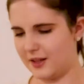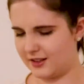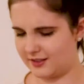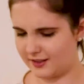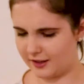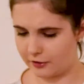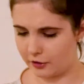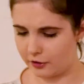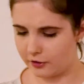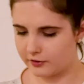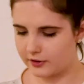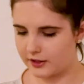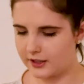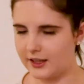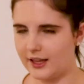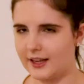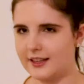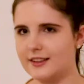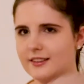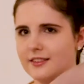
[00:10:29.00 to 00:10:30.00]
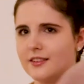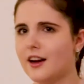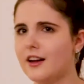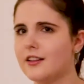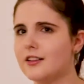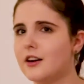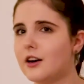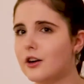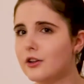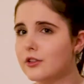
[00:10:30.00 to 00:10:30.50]
because I don't really like this
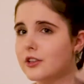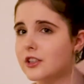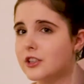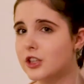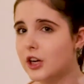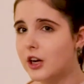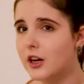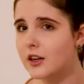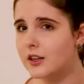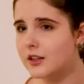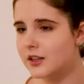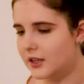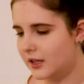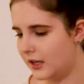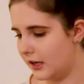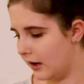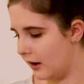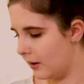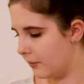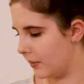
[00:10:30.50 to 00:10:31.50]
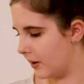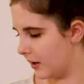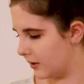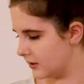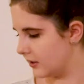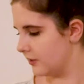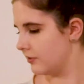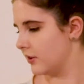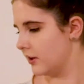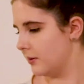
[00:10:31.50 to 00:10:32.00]
color on the shirt, but I'll
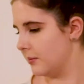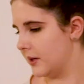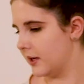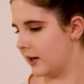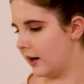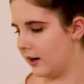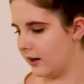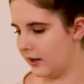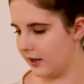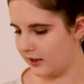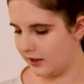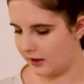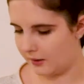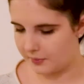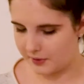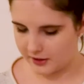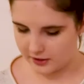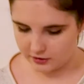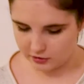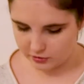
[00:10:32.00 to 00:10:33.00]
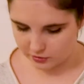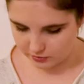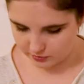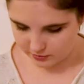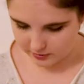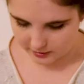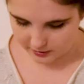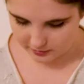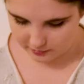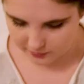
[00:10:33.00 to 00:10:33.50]
definitely be cutting it up and
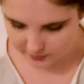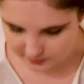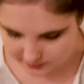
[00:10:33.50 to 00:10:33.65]
using it for